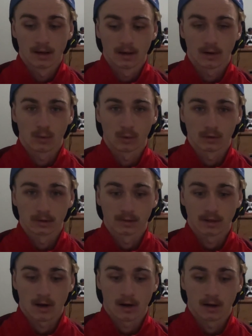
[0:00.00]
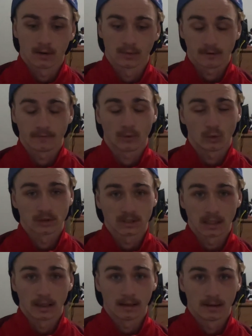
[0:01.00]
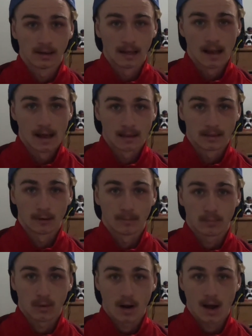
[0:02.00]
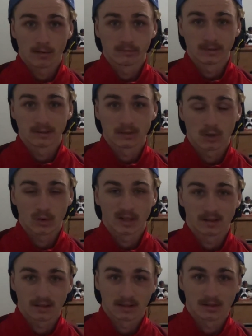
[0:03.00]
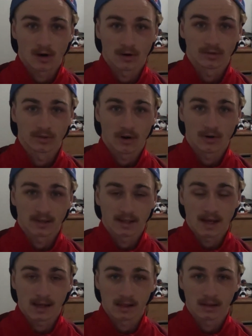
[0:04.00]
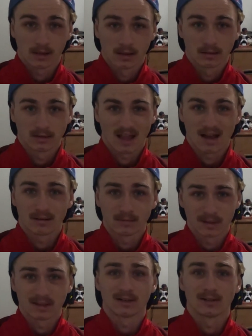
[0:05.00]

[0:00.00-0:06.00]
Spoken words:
Chorus car. And unfortunately, they're probably going to start 38th. That would be a